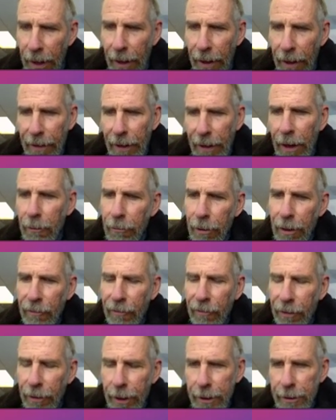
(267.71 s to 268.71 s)
And that way,
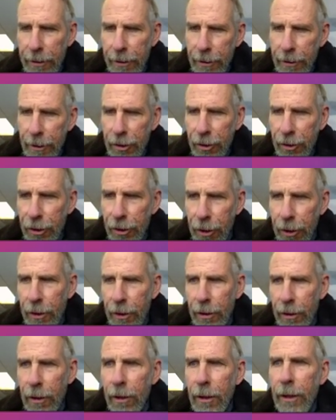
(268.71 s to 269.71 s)
for instance, you
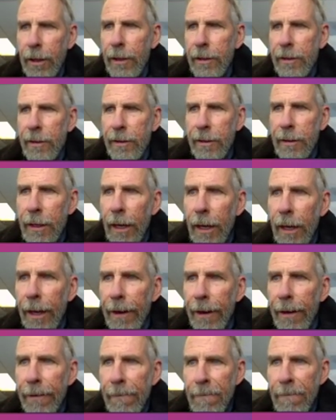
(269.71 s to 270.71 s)
can look and
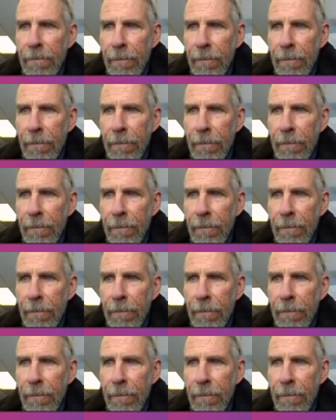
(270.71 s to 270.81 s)
see